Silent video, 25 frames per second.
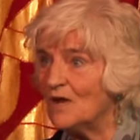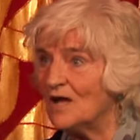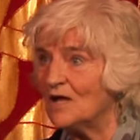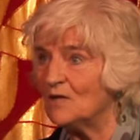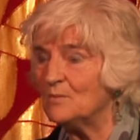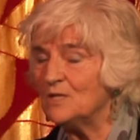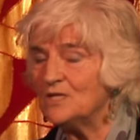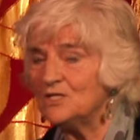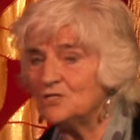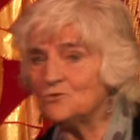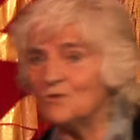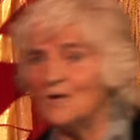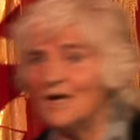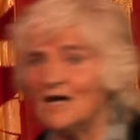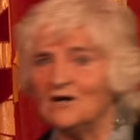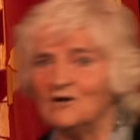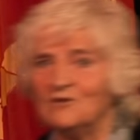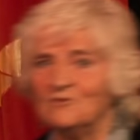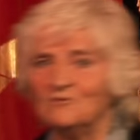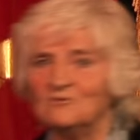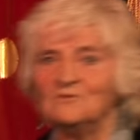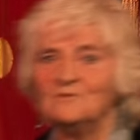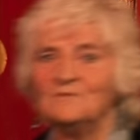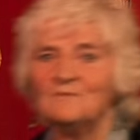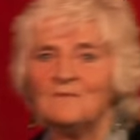Well, be
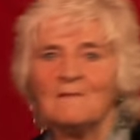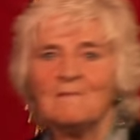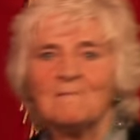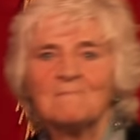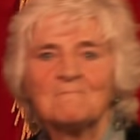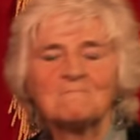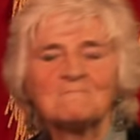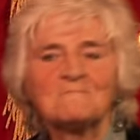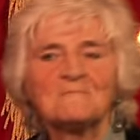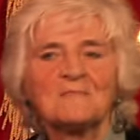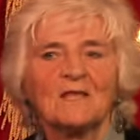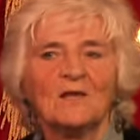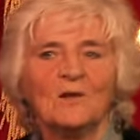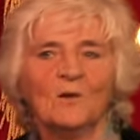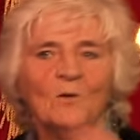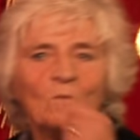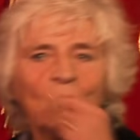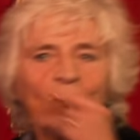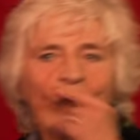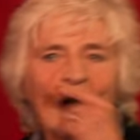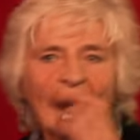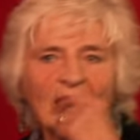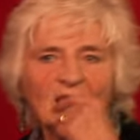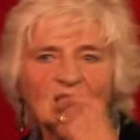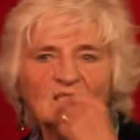twelve.
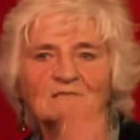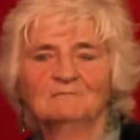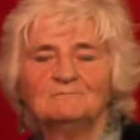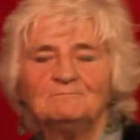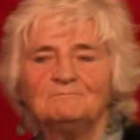Right.